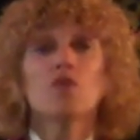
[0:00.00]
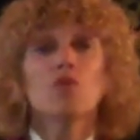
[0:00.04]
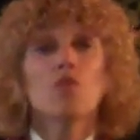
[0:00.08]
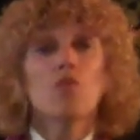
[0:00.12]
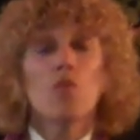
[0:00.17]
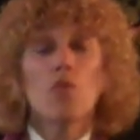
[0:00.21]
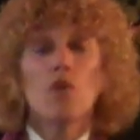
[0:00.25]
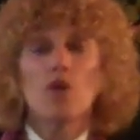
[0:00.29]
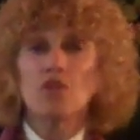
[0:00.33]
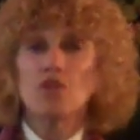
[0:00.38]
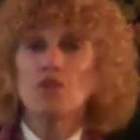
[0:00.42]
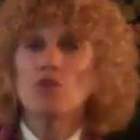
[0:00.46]

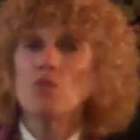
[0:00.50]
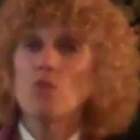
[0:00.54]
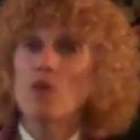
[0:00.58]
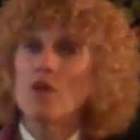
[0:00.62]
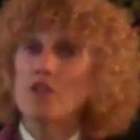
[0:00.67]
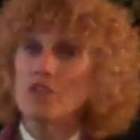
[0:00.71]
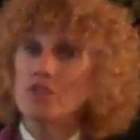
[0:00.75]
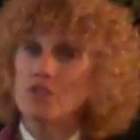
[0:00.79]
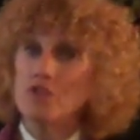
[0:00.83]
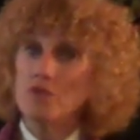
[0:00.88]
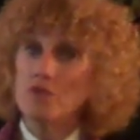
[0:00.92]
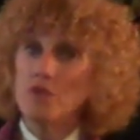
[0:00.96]
What you
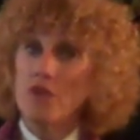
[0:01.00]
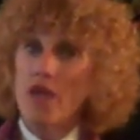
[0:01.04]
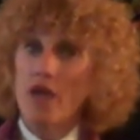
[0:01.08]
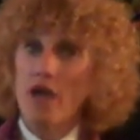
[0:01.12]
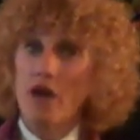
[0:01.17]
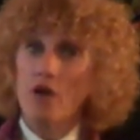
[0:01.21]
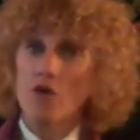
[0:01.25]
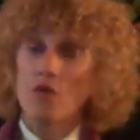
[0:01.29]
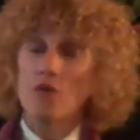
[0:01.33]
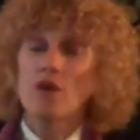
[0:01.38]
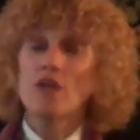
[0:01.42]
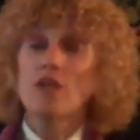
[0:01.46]
want to do
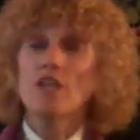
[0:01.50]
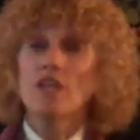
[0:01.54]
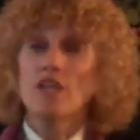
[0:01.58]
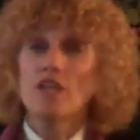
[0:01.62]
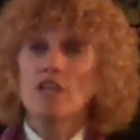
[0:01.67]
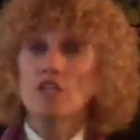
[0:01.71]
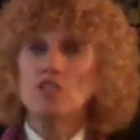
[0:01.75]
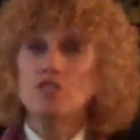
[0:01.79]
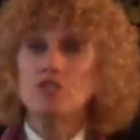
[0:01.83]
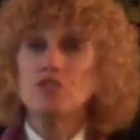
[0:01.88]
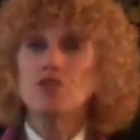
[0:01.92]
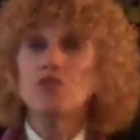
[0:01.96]
now
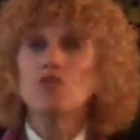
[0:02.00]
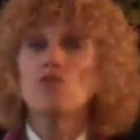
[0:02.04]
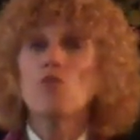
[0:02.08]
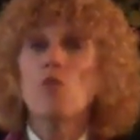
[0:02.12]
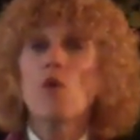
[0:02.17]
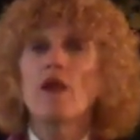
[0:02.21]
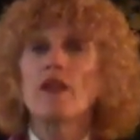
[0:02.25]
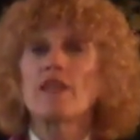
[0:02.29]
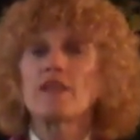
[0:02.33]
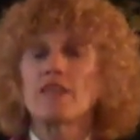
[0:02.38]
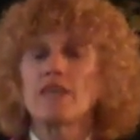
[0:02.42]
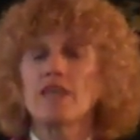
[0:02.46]
is you
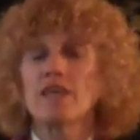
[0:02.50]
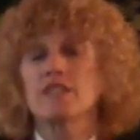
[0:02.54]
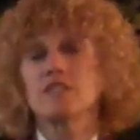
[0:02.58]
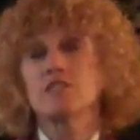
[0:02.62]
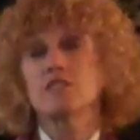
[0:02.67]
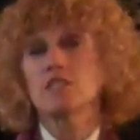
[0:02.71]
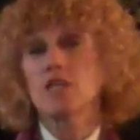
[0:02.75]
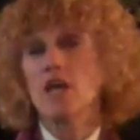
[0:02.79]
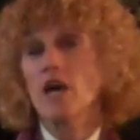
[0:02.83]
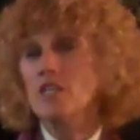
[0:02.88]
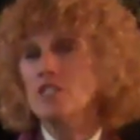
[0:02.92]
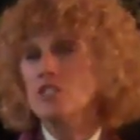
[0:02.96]
want to get in
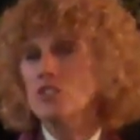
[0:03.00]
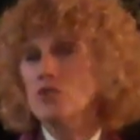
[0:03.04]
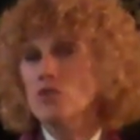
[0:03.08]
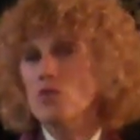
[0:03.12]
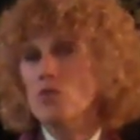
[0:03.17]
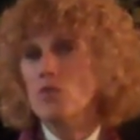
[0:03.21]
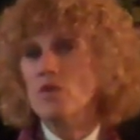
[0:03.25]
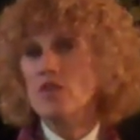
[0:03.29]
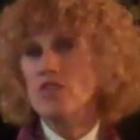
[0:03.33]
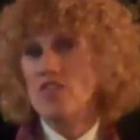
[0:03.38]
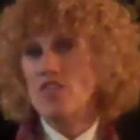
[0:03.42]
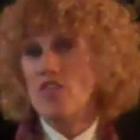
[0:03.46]
touch
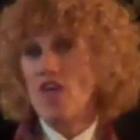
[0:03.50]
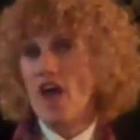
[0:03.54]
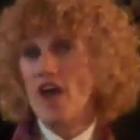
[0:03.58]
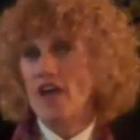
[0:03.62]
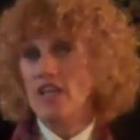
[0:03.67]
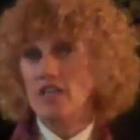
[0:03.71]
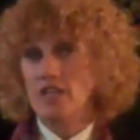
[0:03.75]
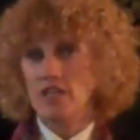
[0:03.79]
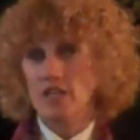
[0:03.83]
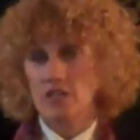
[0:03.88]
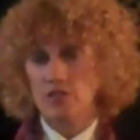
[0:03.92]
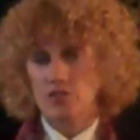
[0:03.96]
with
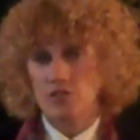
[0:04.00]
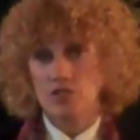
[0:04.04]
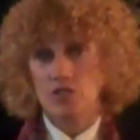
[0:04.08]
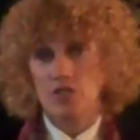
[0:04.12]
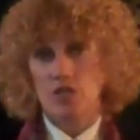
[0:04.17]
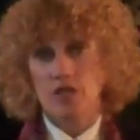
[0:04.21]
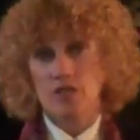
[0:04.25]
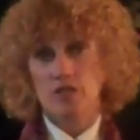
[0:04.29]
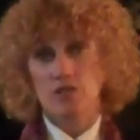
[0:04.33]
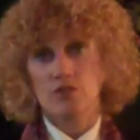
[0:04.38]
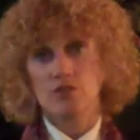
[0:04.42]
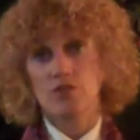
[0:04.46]
that inner
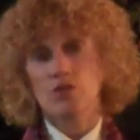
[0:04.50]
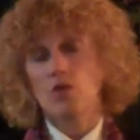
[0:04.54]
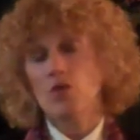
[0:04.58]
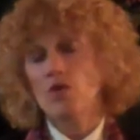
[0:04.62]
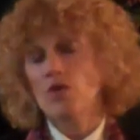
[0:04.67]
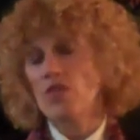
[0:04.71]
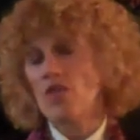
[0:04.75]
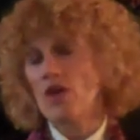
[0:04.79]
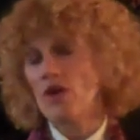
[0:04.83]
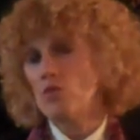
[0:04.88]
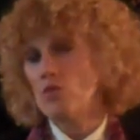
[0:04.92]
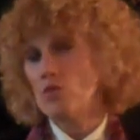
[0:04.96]
child or
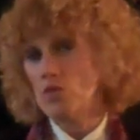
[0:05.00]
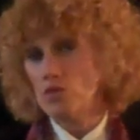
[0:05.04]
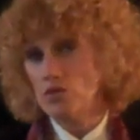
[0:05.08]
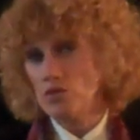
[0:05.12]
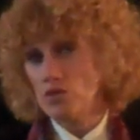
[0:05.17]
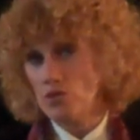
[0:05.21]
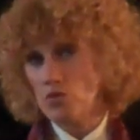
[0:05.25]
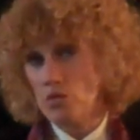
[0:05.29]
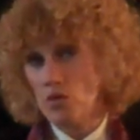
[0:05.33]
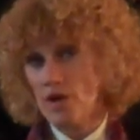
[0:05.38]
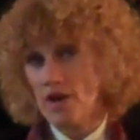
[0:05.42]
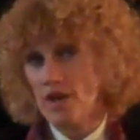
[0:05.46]
that
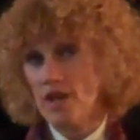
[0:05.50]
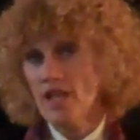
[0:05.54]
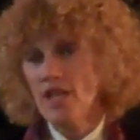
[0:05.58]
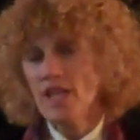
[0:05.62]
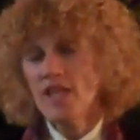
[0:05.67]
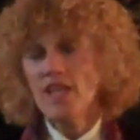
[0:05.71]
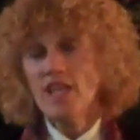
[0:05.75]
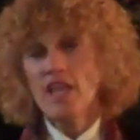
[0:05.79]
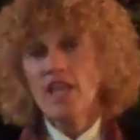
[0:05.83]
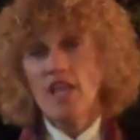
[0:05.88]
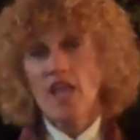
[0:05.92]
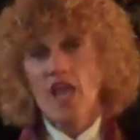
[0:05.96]
wounded one,
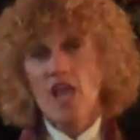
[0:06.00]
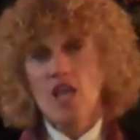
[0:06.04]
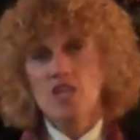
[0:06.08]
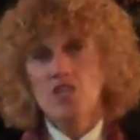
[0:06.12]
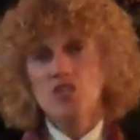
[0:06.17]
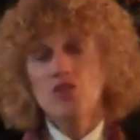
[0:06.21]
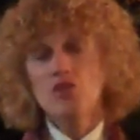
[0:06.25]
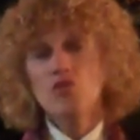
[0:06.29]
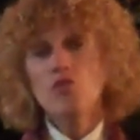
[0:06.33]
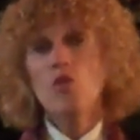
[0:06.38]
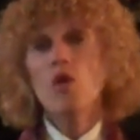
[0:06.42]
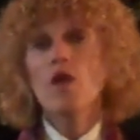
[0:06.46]
and
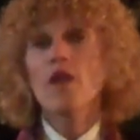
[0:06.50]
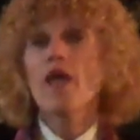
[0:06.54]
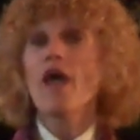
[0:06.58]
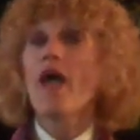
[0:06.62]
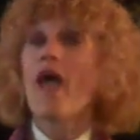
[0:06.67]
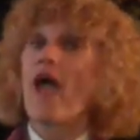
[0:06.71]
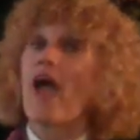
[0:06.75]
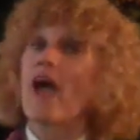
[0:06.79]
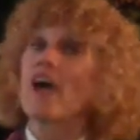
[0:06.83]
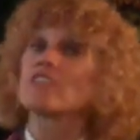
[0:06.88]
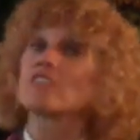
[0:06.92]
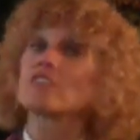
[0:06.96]
you want to
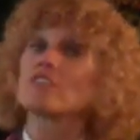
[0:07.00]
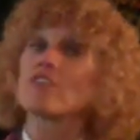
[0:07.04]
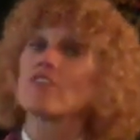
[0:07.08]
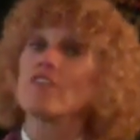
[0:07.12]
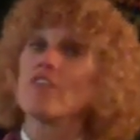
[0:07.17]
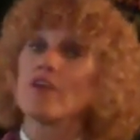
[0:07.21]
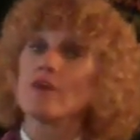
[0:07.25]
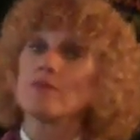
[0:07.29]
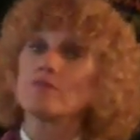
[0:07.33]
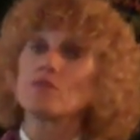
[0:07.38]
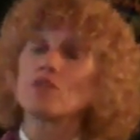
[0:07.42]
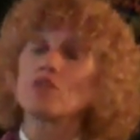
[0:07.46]
ask
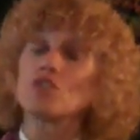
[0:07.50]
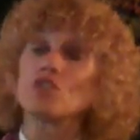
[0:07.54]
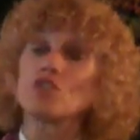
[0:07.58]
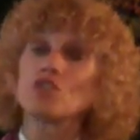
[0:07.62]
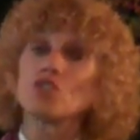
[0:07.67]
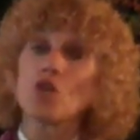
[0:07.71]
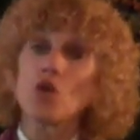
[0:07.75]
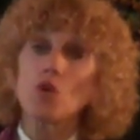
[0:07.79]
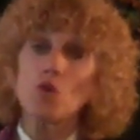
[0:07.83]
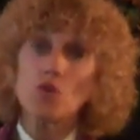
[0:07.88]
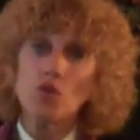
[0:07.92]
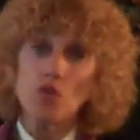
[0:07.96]
them to
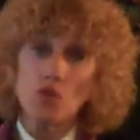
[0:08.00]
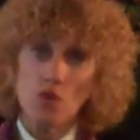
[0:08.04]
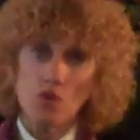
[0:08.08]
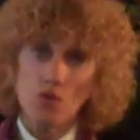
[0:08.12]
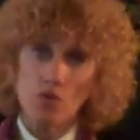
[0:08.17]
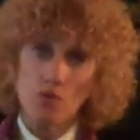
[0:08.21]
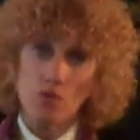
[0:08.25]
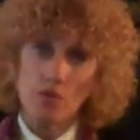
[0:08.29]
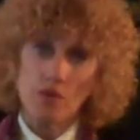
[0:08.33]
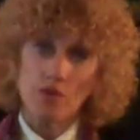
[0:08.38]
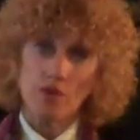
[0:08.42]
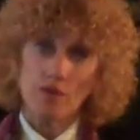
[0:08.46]
show you
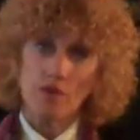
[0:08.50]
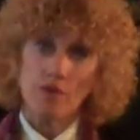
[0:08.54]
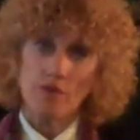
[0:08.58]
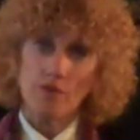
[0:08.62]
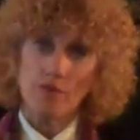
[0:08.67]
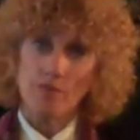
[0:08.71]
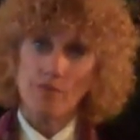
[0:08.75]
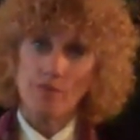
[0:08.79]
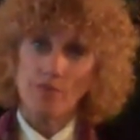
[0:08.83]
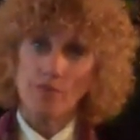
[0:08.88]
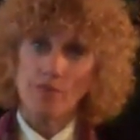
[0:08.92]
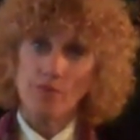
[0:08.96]

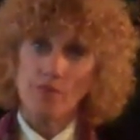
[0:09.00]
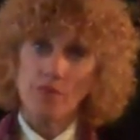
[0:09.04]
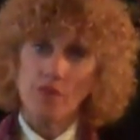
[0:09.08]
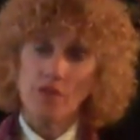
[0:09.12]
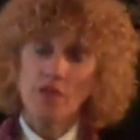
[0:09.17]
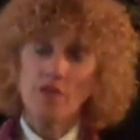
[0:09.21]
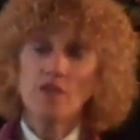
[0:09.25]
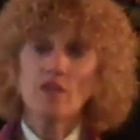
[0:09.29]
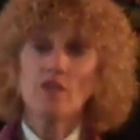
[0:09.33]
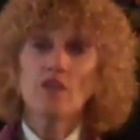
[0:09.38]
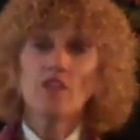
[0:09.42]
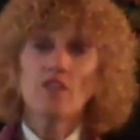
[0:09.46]

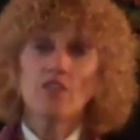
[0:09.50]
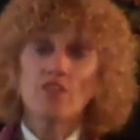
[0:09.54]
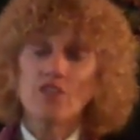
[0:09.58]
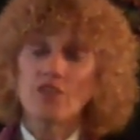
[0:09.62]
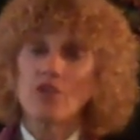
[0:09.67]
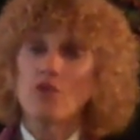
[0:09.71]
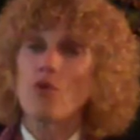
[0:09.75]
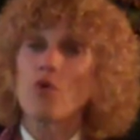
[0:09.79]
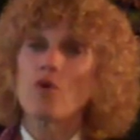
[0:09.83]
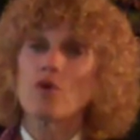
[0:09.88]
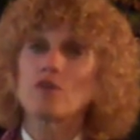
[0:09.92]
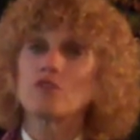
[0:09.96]
the
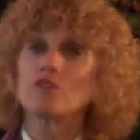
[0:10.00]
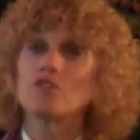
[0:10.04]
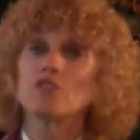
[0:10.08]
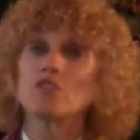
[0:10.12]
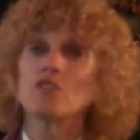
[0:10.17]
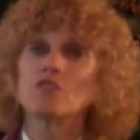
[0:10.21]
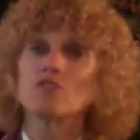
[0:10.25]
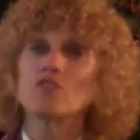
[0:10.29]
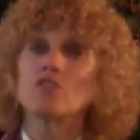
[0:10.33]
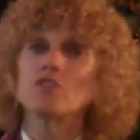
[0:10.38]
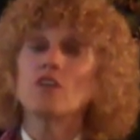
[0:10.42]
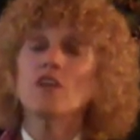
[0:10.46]

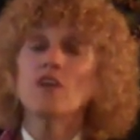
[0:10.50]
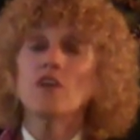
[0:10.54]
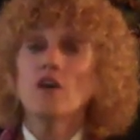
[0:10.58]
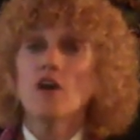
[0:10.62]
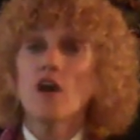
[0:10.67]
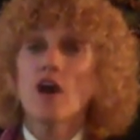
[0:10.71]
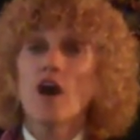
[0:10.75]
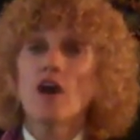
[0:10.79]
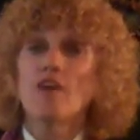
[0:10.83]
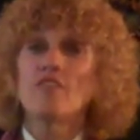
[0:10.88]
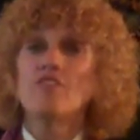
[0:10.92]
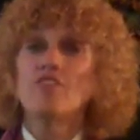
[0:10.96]
origins
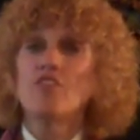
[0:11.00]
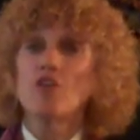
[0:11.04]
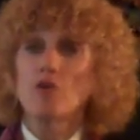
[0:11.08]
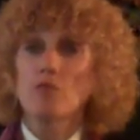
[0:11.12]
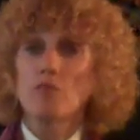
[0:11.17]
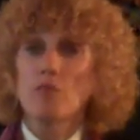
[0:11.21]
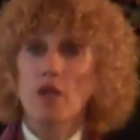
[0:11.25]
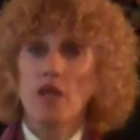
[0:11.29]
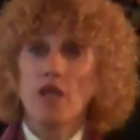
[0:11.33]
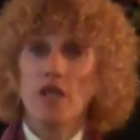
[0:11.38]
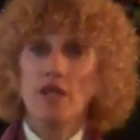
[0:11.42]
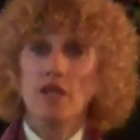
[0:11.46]
of their
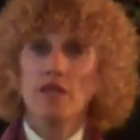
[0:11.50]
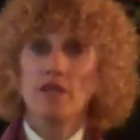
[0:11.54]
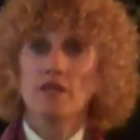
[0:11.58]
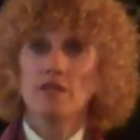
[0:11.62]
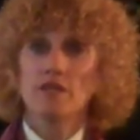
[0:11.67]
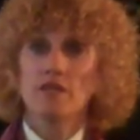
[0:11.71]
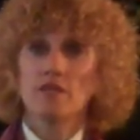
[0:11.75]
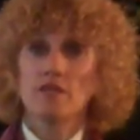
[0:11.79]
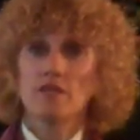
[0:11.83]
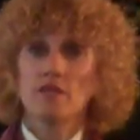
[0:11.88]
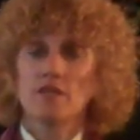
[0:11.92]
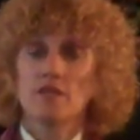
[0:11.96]
pain,
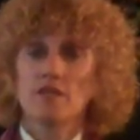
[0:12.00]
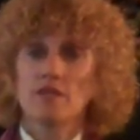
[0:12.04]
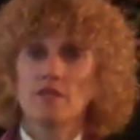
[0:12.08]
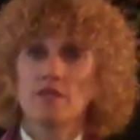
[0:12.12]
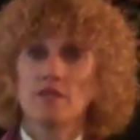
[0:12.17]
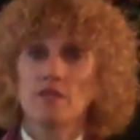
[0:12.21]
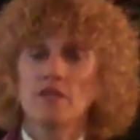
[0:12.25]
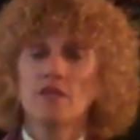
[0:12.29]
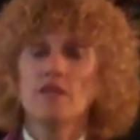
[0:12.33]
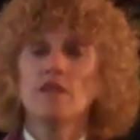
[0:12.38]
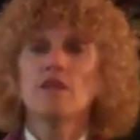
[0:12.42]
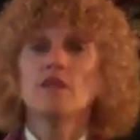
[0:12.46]

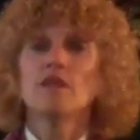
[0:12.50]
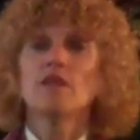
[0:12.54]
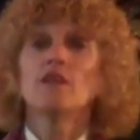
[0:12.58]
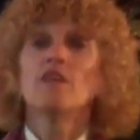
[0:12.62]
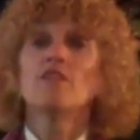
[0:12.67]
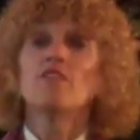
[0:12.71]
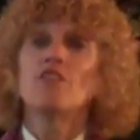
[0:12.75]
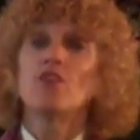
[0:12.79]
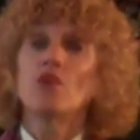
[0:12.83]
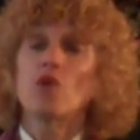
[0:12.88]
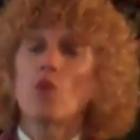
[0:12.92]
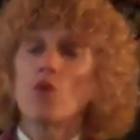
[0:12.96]

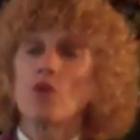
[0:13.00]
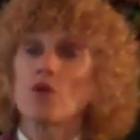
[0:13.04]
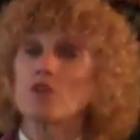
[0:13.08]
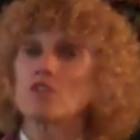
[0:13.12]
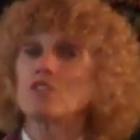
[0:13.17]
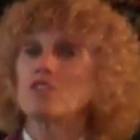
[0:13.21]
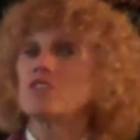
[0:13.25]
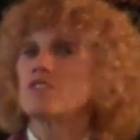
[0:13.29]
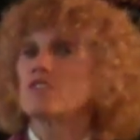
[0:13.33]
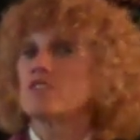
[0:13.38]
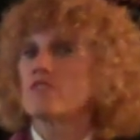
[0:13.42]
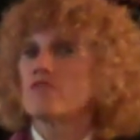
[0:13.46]
the
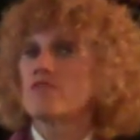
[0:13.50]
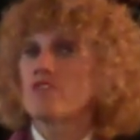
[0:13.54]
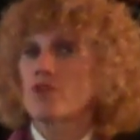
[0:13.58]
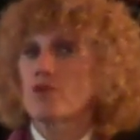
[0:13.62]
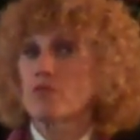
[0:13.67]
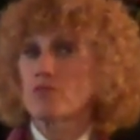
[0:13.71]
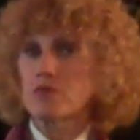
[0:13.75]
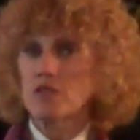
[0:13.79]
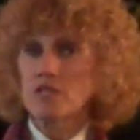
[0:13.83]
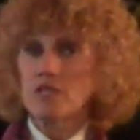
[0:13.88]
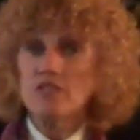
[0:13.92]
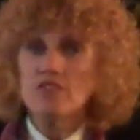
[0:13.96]
origins of their
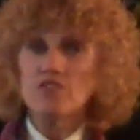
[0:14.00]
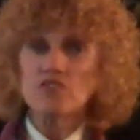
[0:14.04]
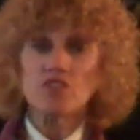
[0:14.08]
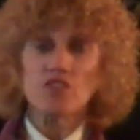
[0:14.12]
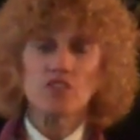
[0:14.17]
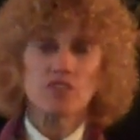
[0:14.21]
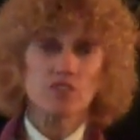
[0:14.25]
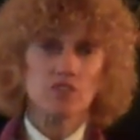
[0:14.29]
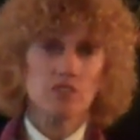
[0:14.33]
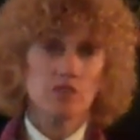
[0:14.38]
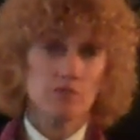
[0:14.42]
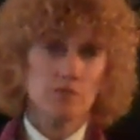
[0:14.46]
belief
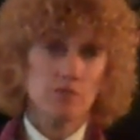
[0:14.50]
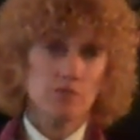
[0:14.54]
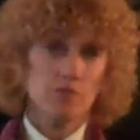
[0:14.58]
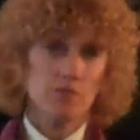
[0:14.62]
system.